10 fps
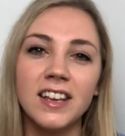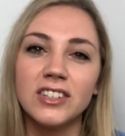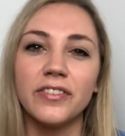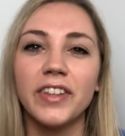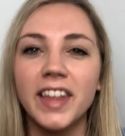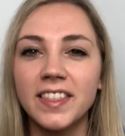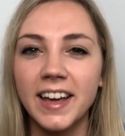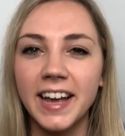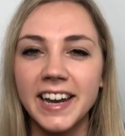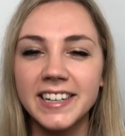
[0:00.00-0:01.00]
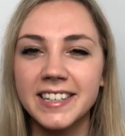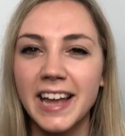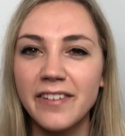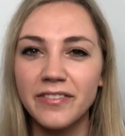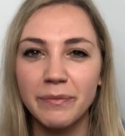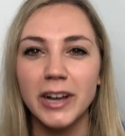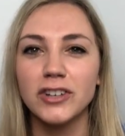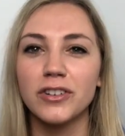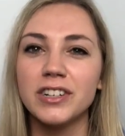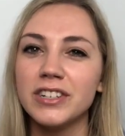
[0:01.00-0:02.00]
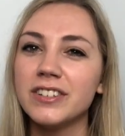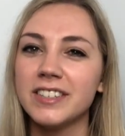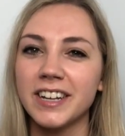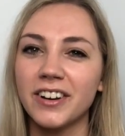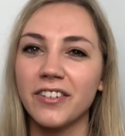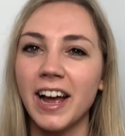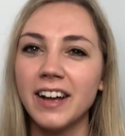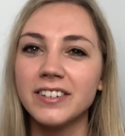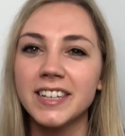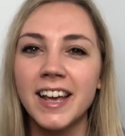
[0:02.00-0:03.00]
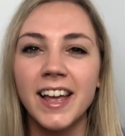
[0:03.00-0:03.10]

So if you like that kind of stuff, make sure to stick around.